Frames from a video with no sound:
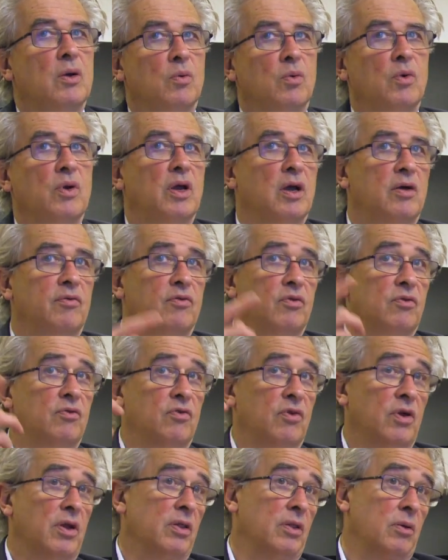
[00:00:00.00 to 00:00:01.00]
We have to
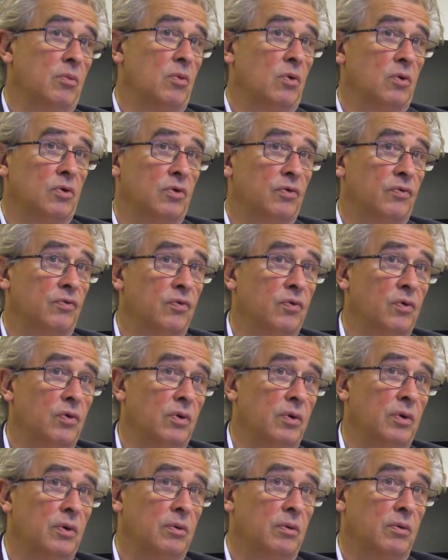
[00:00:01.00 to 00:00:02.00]
train them also
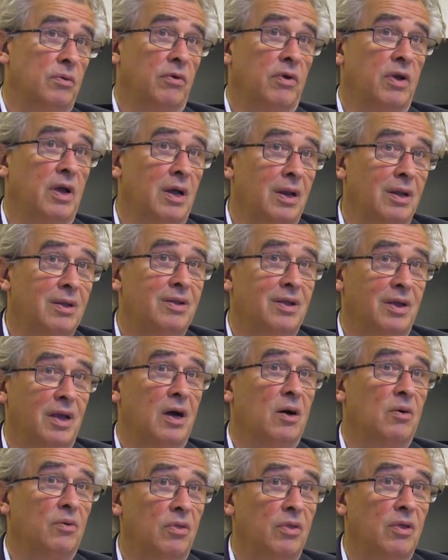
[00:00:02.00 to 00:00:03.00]
for a reality
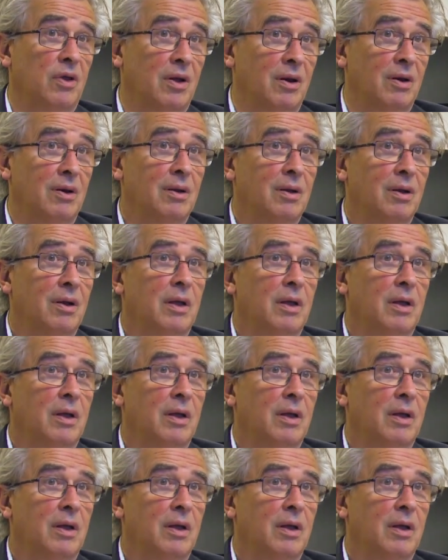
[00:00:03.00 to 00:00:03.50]
out there.